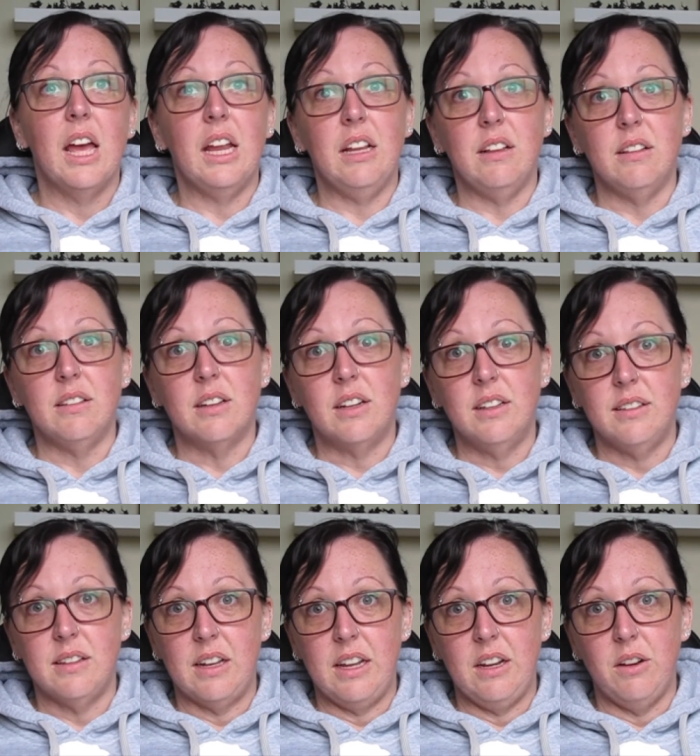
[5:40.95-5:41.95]
is
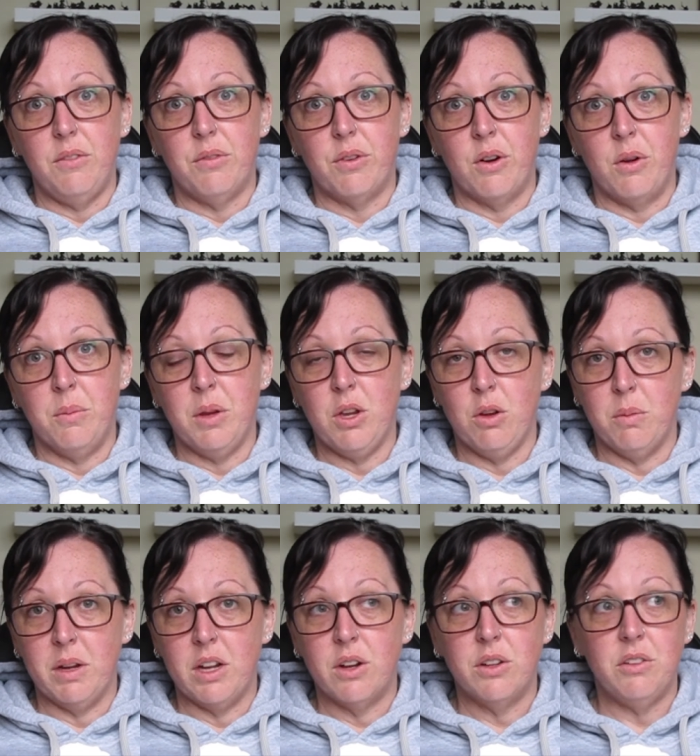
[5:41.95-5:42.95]
isolated from
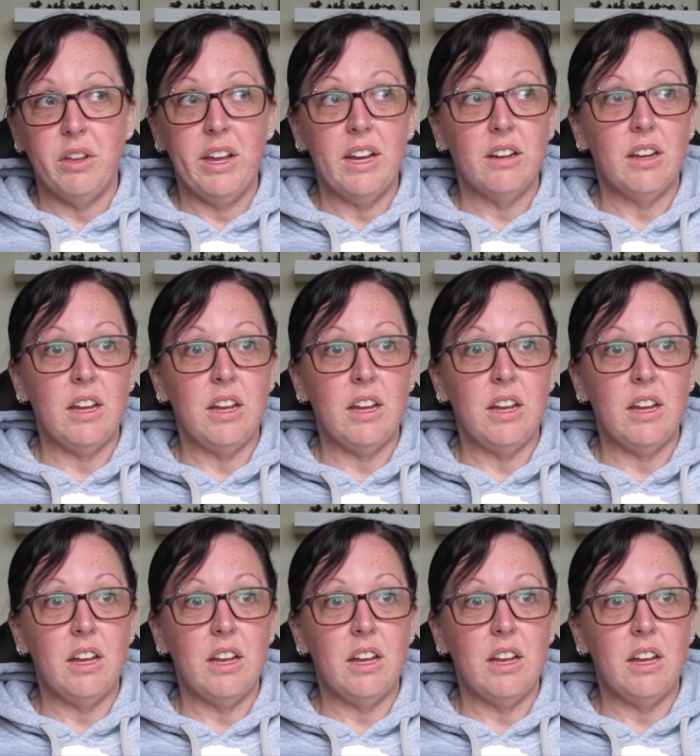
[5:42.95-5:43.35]
human contact.